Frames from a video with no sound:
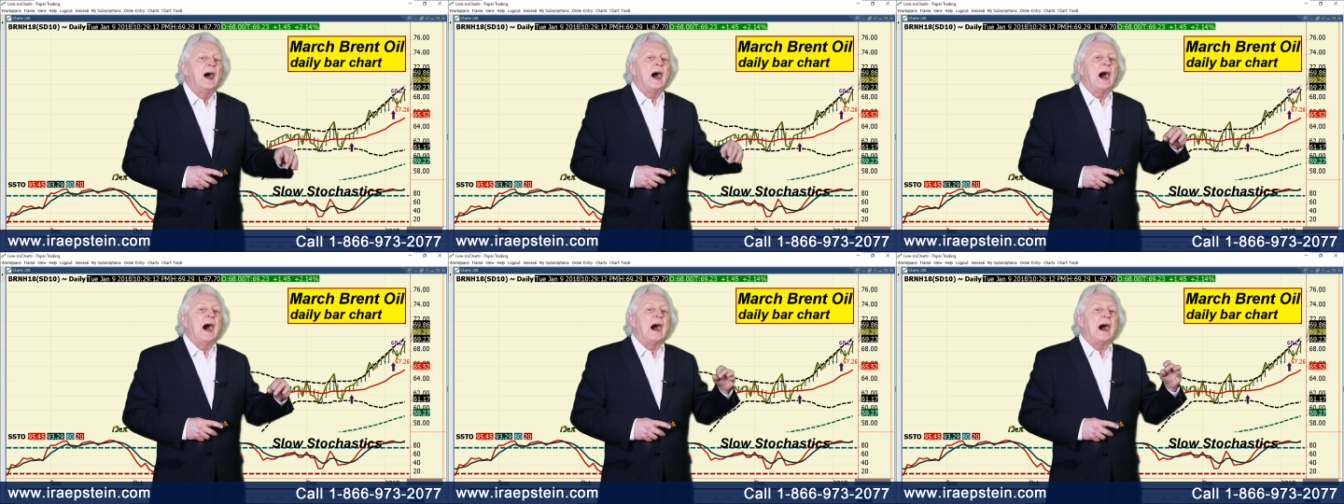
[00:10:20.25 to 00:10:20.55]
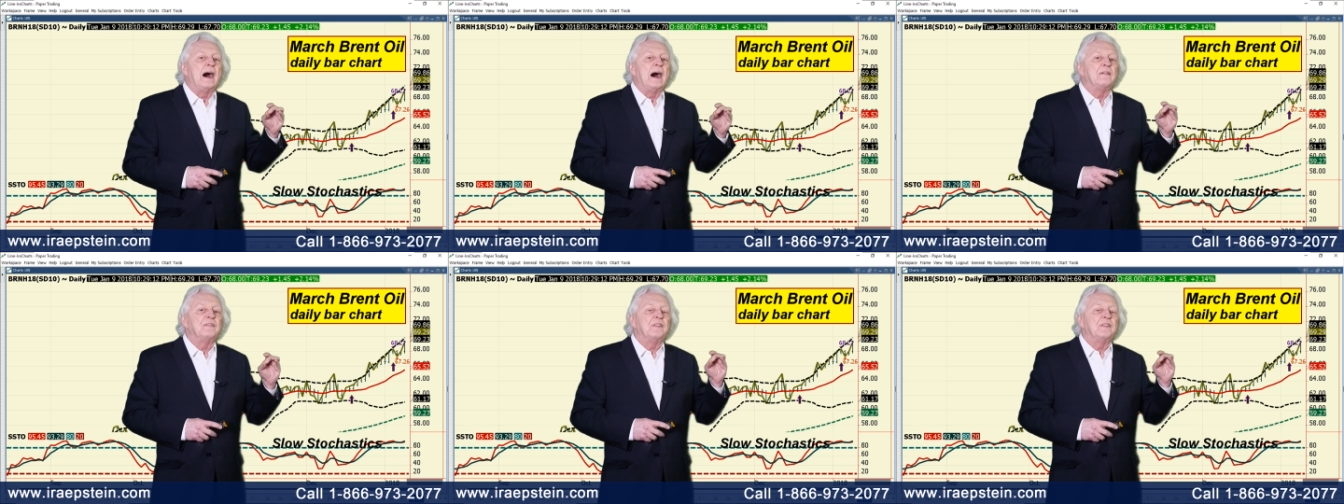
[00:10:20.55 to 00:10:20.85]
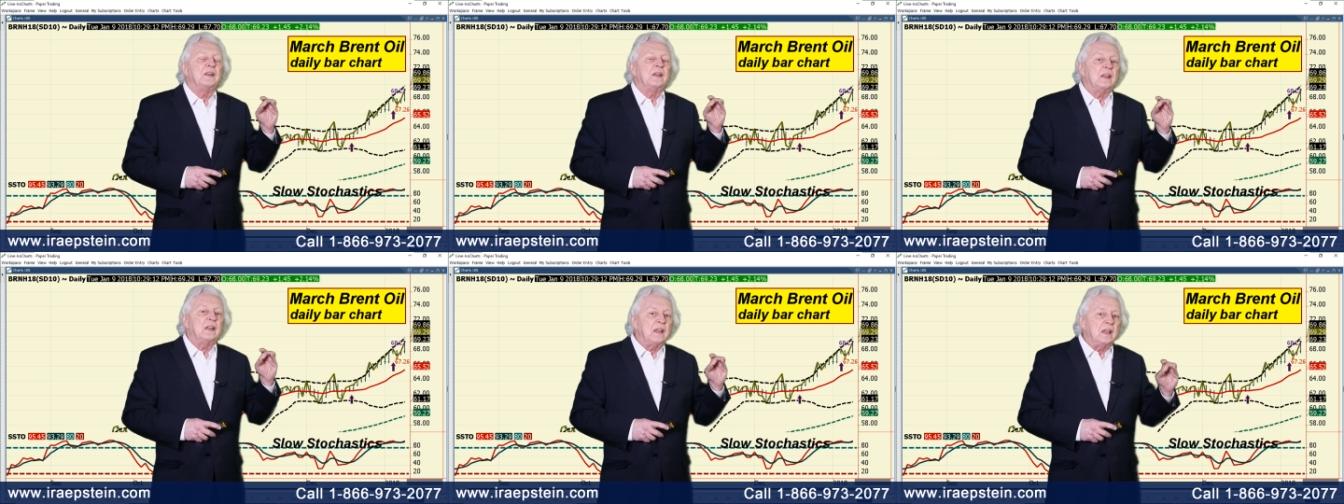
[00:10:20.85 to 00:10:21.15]
on
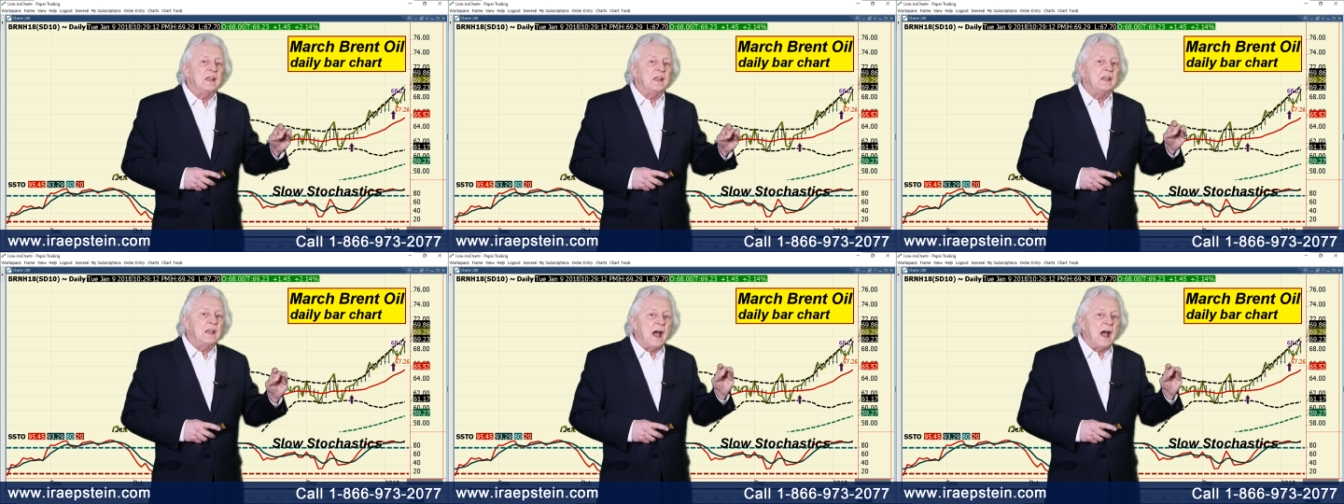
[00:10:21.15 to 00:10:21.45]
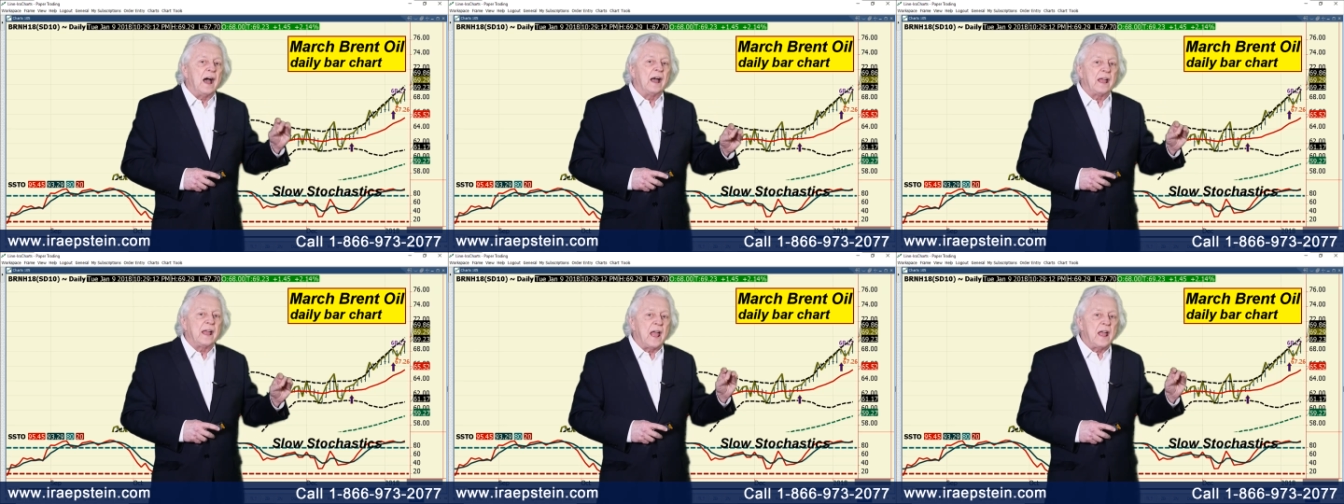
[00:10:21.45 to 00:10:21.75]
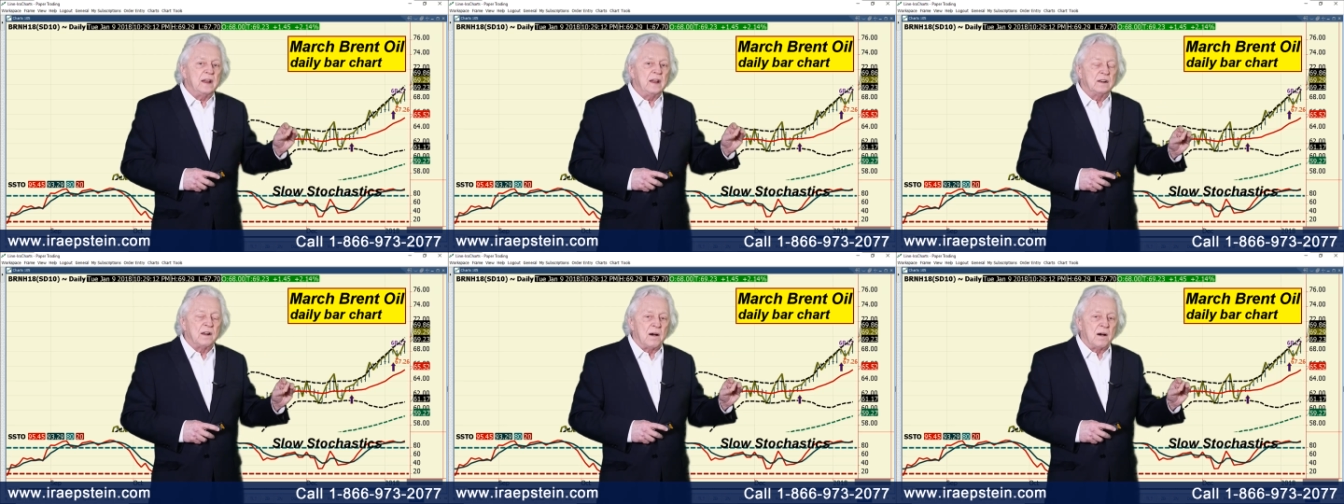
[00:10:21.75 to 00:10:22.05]
the
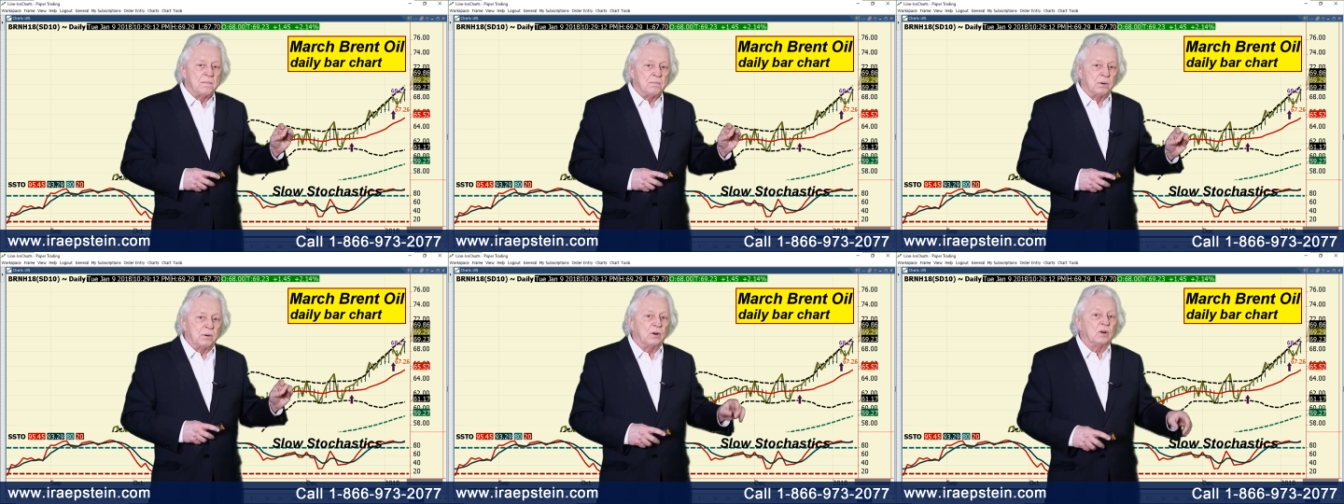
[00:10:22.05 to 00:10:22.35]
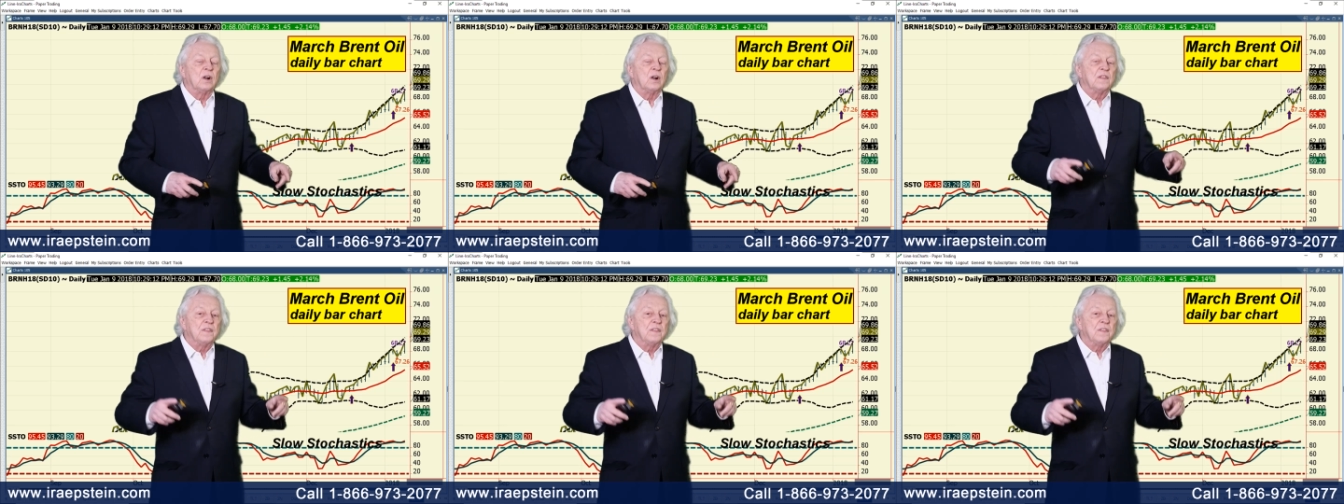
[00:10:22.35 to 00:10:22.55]
EIA number.